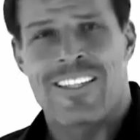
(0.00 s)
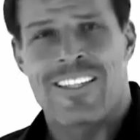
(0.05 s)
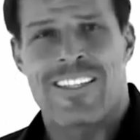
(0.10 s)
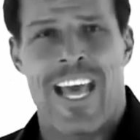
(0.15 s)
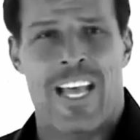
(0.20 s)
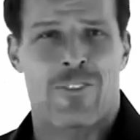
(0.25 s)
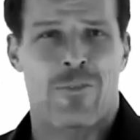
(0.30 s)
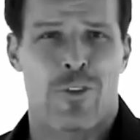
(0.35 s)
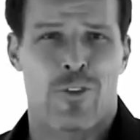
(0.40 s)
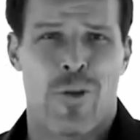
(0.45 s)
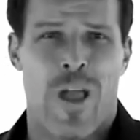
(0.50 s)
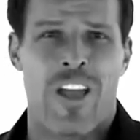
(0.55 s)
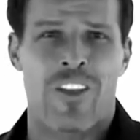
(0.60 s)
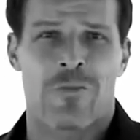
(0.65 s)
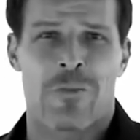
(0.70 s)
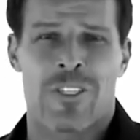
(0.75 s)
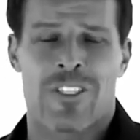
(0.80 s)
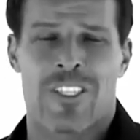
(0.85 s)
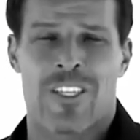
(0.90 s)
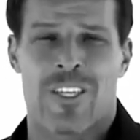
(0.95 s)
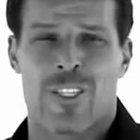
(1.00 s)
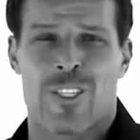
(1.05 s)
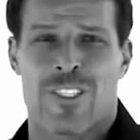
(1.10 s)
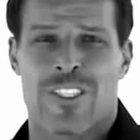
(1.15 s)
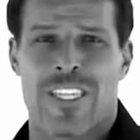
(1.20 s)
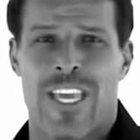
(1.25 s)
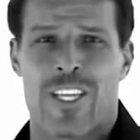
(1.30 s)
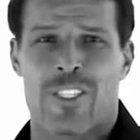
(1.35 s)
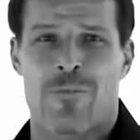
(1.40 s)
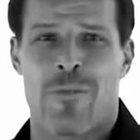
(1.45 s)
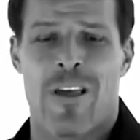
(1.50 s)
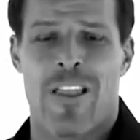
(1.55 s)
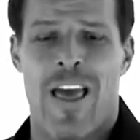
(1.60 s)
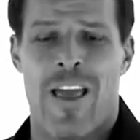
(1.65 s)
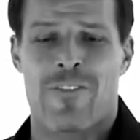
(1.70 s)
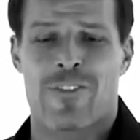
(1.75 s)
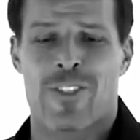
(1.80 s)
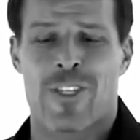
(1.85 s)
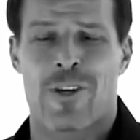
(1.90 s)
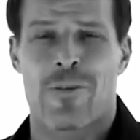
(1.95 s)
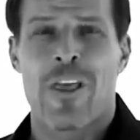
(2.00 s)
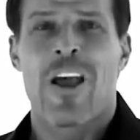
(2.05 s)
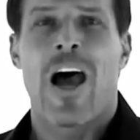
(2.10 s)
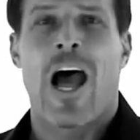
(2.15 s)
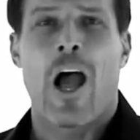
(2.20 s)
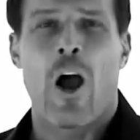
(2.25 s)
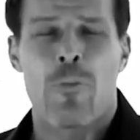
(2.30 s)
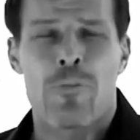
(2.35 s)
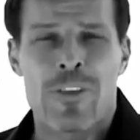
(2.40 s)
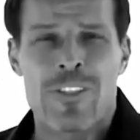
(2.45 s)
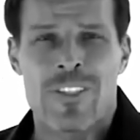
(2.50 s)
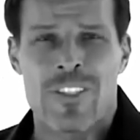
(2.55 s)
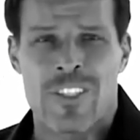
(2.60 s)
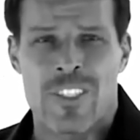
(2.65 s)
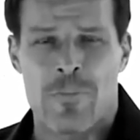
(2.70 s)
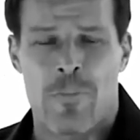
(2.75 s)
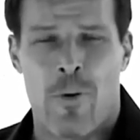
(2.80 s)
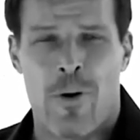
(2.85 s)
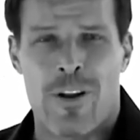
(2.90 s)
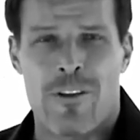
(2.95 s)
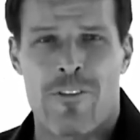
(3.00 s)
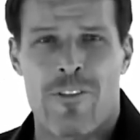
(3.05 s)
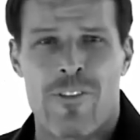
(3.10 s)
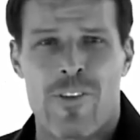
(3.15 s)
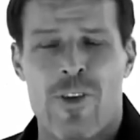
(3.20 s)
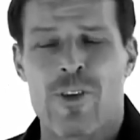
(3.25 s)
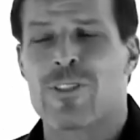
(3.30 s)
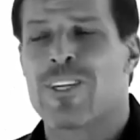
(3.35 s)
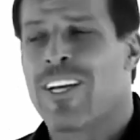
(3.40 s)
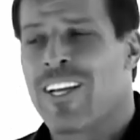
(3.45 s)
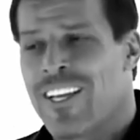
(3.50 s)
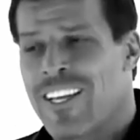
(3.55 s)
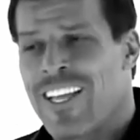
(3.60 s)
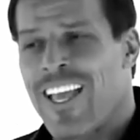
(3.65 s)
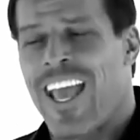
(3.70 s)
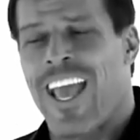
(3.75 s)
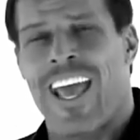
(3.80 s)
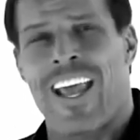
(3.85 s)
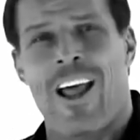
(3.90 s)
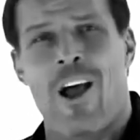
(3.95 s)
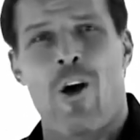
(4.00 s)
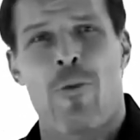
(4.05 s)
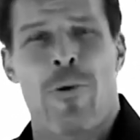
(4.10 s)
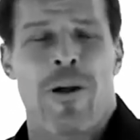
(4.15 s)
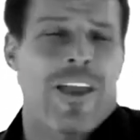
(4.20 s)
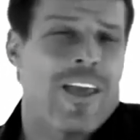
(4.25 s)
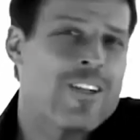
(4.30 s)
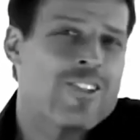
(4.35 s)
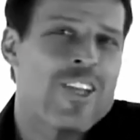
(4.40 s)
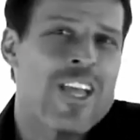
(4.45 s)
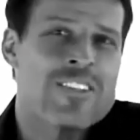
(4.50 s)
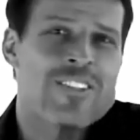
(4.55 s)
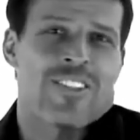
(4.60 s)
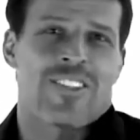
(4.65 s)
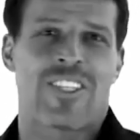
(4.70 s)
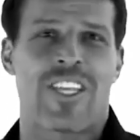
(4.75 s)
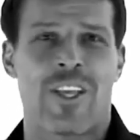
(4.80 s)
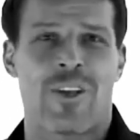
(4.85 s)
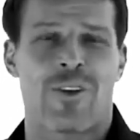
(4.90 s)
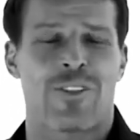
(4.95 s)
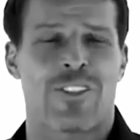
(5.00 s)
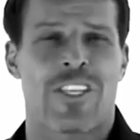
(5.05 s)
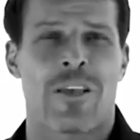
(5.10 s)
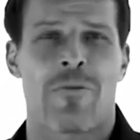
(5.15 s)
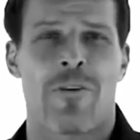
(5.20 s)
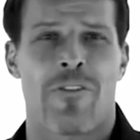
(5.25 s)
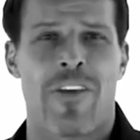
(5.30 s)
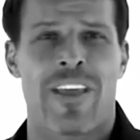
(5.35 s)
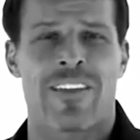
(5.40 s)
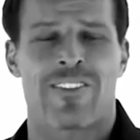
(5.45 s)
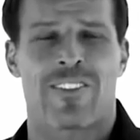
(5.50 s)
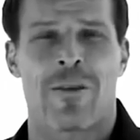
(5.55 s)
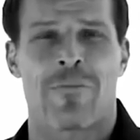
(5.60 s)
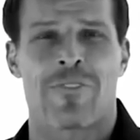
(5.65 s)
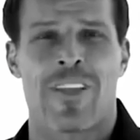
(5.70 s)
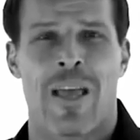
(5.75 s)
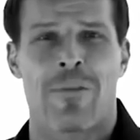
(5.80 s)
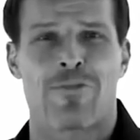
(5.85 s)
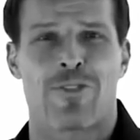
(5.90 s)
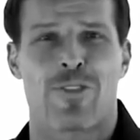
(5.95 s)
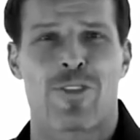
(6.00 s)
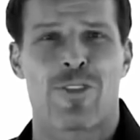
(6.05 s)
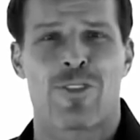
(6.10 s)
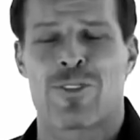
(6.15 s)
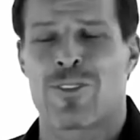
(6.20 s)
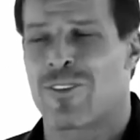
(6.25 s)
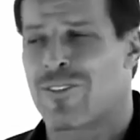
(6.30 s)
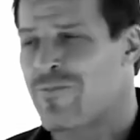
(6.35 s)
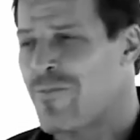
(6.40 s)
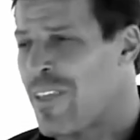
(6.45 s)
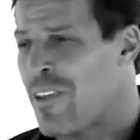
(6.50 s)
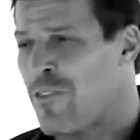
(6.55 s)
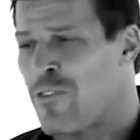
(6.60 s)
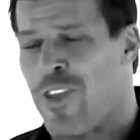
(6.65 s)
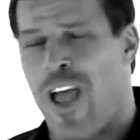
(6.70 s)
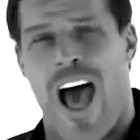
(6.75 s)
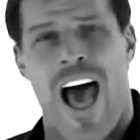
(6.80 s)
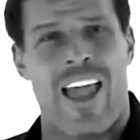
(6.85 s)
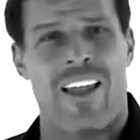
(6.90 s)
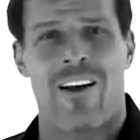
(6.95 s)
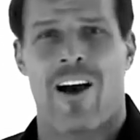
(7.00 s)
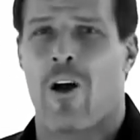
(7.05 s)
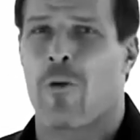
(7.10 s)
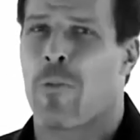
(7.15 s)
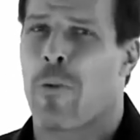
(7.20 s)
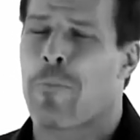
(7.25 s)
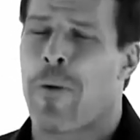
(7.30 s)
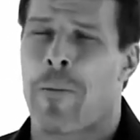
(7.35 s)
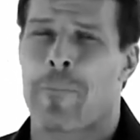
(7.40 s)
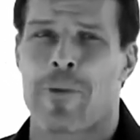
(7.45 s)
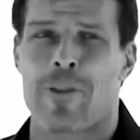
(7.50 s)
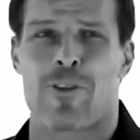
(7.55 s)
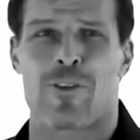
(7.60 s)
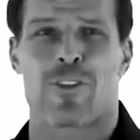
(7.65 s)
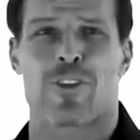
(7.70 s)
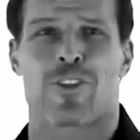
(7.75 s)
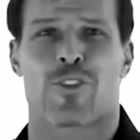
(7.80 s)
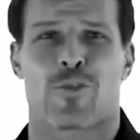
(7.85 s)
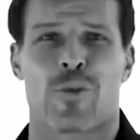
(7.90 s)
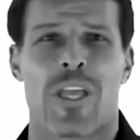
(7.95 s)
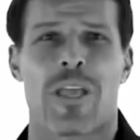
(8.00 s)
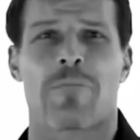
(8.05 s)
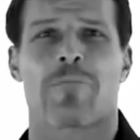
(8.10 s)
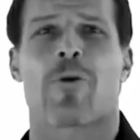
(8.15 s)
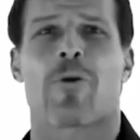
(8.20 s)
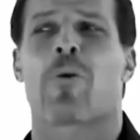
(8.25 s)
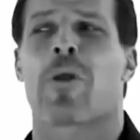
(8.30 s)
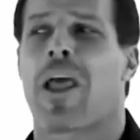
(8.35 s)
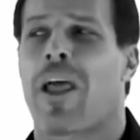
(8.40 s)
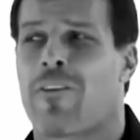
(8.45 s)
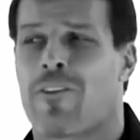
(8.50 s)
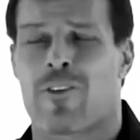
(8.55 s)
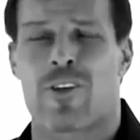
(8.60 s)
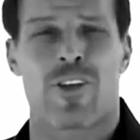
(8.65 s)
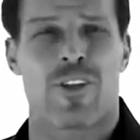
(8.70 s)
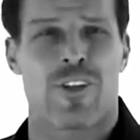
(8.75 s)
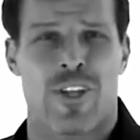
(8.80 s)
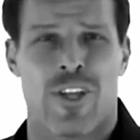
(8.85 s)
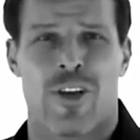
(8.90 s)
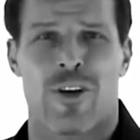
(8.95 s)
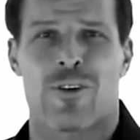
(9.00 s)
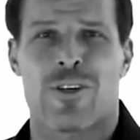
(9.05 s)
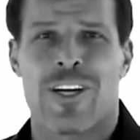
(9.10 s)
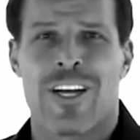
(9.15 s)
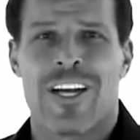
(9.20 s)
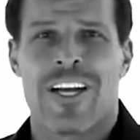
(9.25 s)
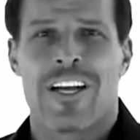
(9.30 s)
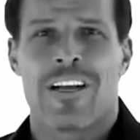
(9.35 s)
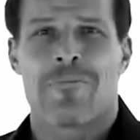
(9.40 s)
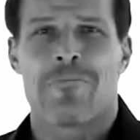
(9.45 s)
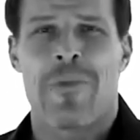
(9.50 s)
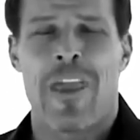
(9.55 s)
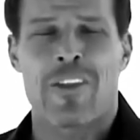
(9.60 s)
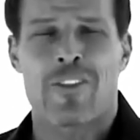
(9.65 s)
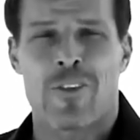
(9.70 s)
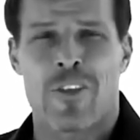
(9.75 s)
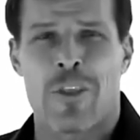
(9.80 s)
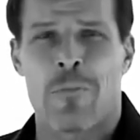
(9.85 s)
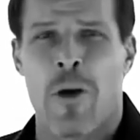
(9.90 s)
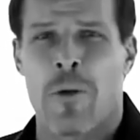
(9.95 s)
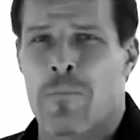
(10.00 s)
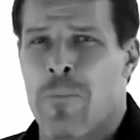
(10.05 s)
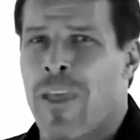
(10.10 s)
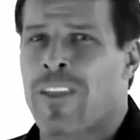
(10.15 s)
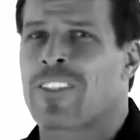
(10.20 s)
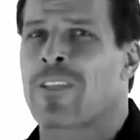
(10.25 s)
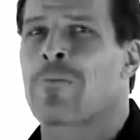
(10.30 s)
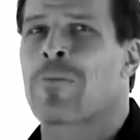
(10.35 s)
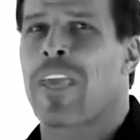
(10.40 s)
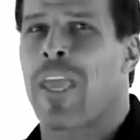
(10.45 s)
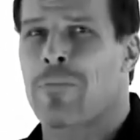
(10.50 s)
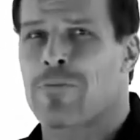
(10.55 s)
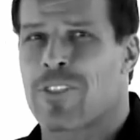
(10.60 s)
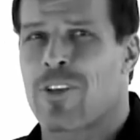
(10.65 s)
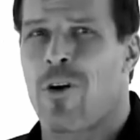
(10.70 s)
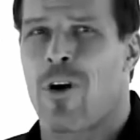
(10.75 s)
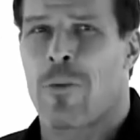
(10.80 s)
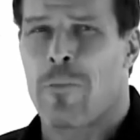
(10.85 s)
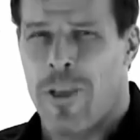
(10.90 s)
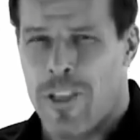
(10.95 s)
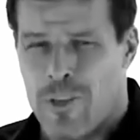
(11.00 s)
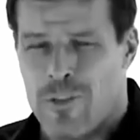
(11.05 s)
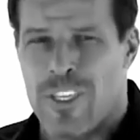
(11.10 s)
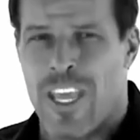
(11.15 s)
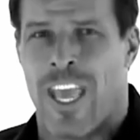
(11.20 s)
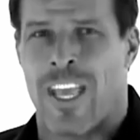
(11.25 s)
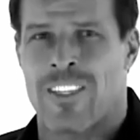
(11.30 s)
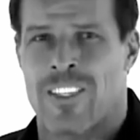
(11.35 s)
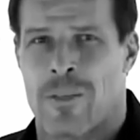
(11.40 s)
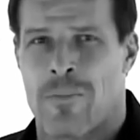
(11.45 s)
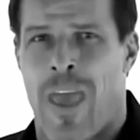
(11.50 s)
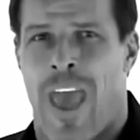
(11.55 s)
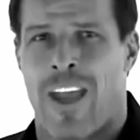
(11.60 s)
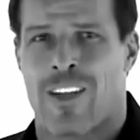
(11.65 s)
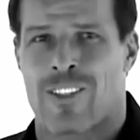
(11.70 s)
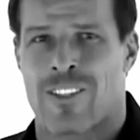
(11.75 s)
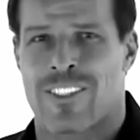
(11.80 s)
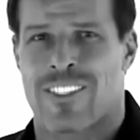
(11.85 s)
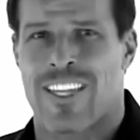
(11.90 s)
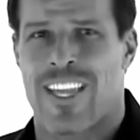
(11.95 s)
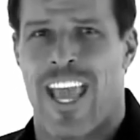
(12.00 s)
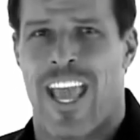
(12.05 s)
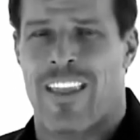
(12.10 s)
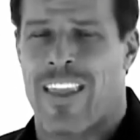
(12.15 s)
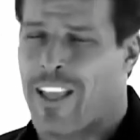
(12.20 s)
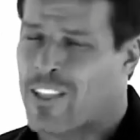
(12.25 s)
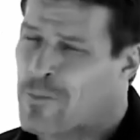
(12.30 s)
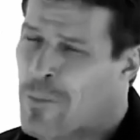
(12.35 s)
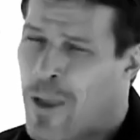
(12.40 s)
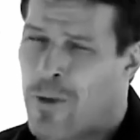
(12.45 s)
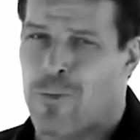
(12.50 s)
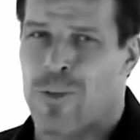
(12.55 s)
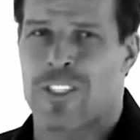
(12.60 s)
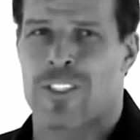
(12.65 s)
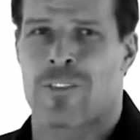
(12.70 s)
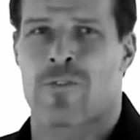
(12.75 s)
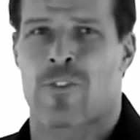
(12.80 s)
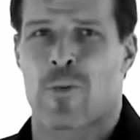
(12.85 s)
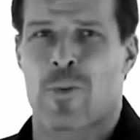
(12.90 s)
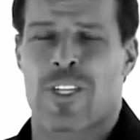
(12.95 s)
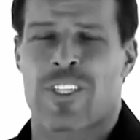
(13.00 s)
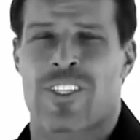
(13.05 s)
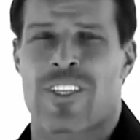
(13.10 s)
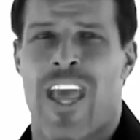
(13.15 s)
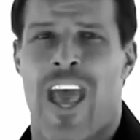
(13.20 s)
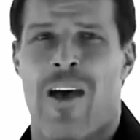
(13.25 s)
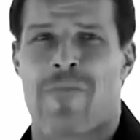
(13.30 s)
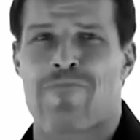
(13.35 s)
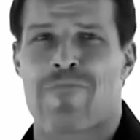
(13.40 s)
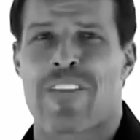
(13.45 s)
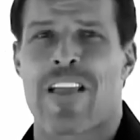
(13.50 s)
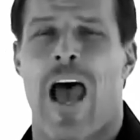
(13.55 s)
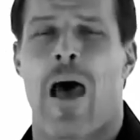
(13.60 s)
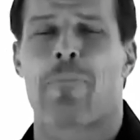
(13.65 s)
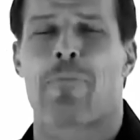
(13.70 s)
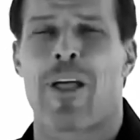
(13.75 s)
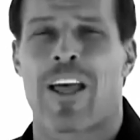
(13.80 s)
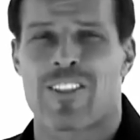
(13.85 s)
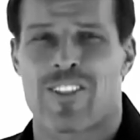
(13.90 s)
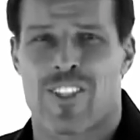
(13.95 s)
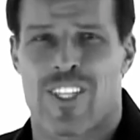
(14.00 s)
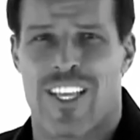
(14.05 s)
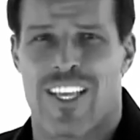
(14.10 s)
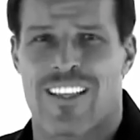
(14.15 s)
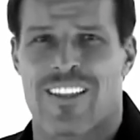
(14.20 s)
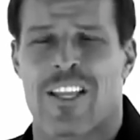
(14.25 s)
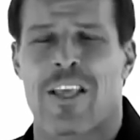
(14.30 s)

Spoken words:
That's what drives me still at this stage of my life. So I hope this is supportive of you, and I hope I'll get a chance to see you at some event sometime soon. And if not, I hope I bump into the street. But whatever you do, make sure the momentum keeps going by you taking some action today. That's my reason for reaching out. God bless to you.